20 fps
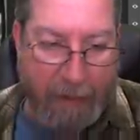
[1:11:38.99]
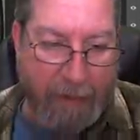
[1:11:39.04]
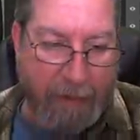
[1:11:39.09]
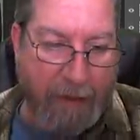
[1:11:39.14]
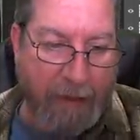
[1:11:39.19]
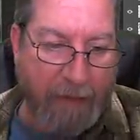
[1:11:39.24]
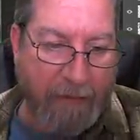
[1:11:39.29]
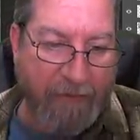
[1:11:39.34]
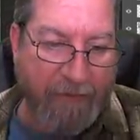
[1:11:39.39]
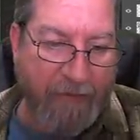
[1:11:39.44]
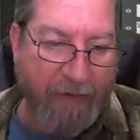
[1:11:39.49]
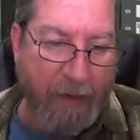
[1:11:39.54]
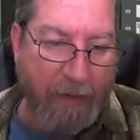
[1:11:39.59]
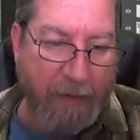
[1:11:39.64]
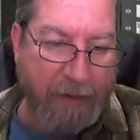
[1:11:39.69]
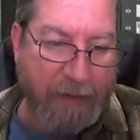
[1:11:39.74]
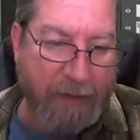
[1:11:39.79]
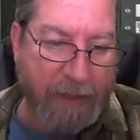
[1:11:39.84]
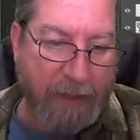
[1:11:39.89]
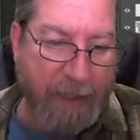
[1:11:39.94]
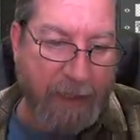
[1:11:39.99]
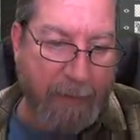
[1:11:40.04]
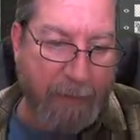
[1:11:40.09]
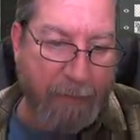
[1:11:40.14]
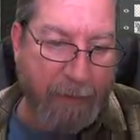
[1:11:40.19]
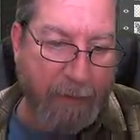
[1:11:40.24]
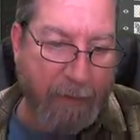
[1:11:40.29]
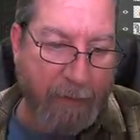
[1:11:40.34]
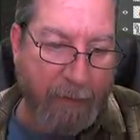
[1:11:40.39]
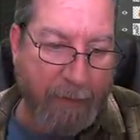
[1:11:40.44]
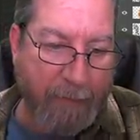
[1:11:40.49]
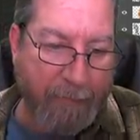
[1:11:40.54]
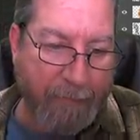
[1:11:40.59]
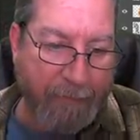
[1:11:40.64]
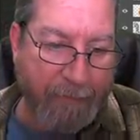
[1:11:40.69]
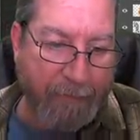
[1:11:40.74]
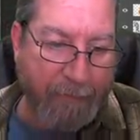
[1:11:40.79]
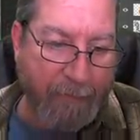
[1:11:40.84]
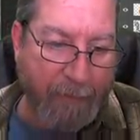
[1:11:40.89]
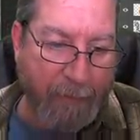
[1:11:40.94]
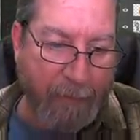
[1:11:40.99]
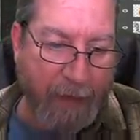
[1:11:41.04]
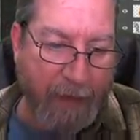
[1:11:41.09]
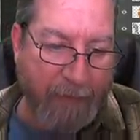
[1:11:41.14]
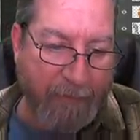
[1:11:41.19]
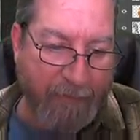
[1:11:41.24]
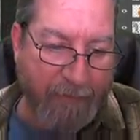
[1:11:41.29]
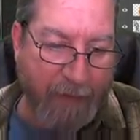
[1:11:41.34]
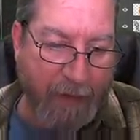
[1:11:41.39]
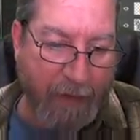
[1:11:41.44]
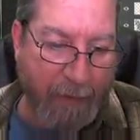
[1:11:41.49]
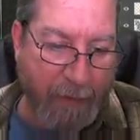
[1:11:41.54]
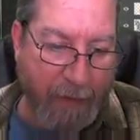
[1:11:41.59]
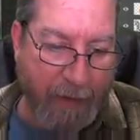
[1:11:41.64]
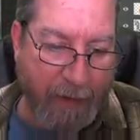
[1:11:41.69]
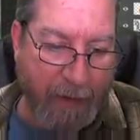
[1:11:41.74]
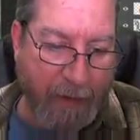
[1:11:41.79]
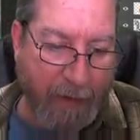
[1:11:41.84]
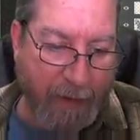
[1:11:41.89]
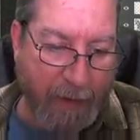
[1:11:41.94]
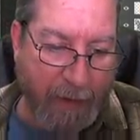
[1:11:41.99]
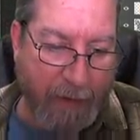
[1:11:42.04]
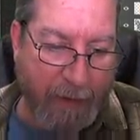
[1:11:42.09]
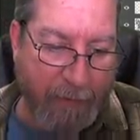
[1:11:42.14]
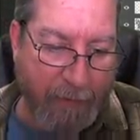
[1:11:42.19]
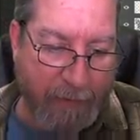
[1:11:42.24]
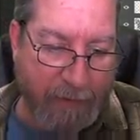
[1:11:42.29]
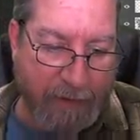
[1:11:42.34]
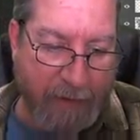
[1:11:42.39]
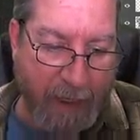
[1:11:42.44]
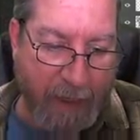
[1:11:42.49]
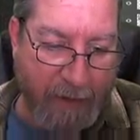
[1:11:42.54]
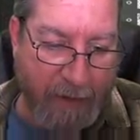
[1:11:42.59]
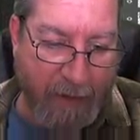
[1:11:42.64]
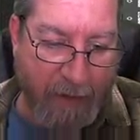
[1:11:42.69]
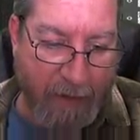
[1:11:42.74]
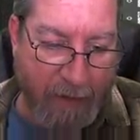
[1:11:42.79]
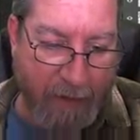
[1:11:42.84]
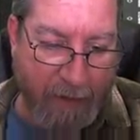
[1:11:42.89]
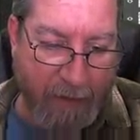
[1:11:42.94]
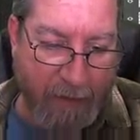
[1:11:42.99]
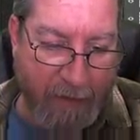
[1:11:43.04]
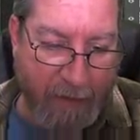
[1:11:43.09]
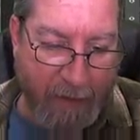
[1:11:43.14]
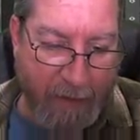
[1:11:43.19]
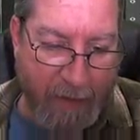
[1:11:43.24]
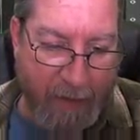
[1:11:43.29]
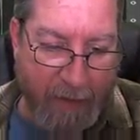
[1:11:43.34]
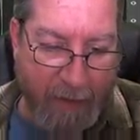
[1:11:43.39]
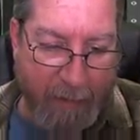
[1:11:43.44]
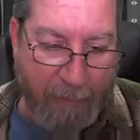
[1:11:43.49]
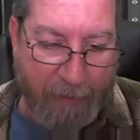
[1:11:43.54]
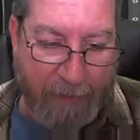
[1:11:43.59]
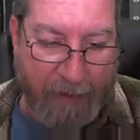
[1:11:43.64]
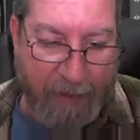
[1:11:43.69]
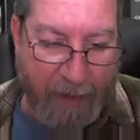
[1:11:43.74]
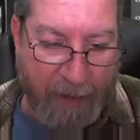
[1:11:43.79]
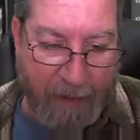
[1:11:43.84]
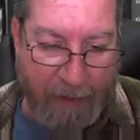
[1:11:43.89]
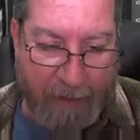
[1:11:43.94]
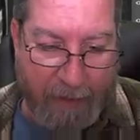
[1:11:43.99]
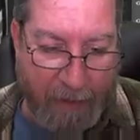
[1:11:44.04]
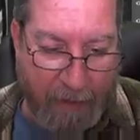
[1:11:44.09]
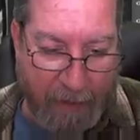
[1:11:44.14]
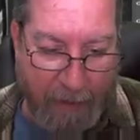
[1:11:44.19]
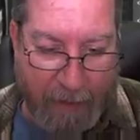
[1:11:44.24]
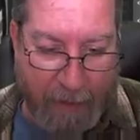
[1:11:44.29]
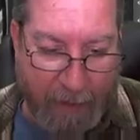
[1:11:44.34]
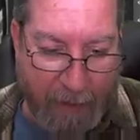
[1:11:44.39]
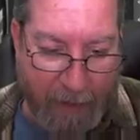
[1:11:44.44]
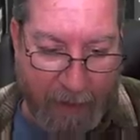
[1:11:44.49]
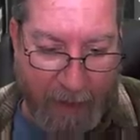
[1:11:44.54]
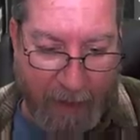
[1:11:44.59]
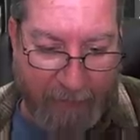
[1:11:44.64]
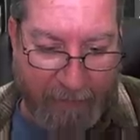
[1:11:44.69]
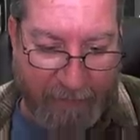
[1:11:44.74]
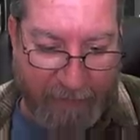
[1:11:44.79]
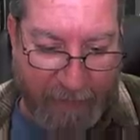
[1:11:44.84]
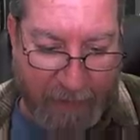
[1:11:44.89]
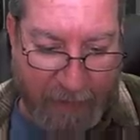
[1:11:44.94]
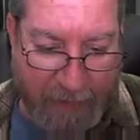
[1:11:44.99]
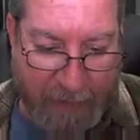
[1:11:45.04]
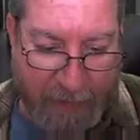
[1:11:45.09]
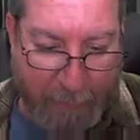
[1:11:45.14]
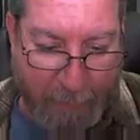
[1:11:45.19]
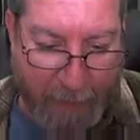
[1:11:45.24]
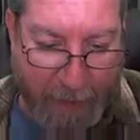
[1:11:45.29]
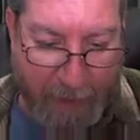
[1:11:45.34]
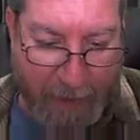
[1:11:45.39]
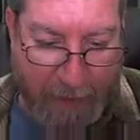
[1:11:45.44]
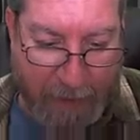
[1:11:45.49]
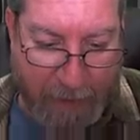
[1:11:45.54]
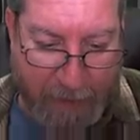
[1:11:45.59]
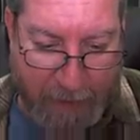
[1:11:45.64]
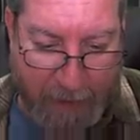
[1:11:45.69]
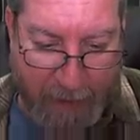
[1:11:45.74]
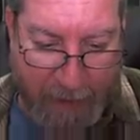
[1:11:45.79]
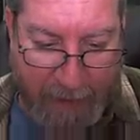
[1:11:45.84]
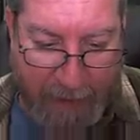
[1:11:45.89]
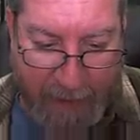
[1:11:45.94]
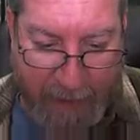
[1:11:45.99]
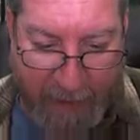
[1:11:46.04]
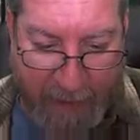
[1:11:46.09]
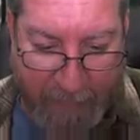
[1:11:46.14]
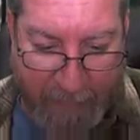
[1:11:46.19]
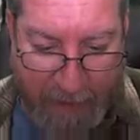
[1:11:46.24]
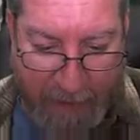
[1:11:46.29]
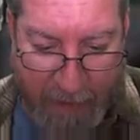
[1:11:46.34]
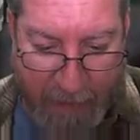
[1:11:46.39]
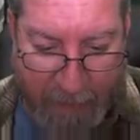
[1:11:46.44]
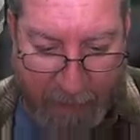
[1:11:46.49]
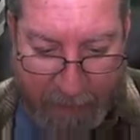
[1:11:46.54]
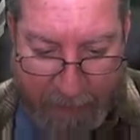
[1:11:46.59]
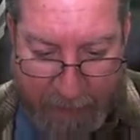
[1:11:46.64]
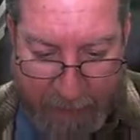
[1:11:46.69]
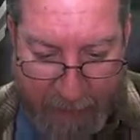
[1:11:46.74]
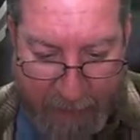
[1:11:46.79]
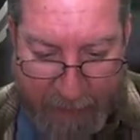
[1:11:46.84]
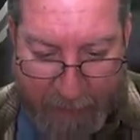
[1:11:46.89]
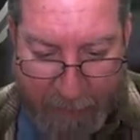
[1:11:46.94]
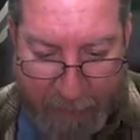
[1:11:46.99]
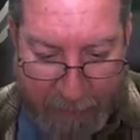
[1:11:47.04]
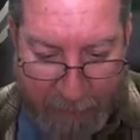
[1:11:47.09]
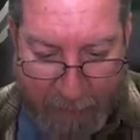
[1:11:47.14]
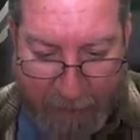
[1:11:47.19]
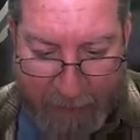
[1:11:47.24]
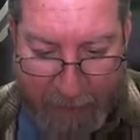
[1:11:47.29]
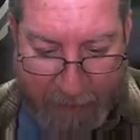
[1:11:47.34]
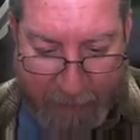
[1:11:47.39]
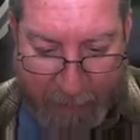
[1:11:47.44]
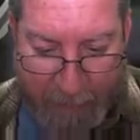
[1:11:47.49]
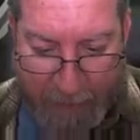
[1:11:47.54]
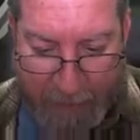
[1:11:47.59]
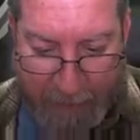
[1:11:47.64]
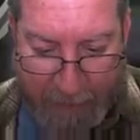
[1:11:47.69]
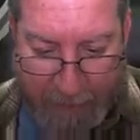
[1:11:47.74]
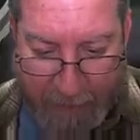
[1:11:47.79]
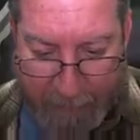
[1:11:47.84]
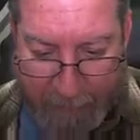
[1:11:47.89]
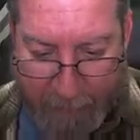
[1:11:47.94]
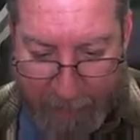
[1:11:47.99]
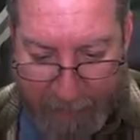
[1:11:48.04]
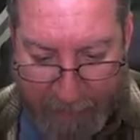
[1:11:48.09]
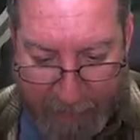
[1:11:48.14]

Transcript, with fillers: he'd fall asleep right in front of me, and it was kind of hard. But then i finished the pitch, and he gave me notes, and he was right on the money. He he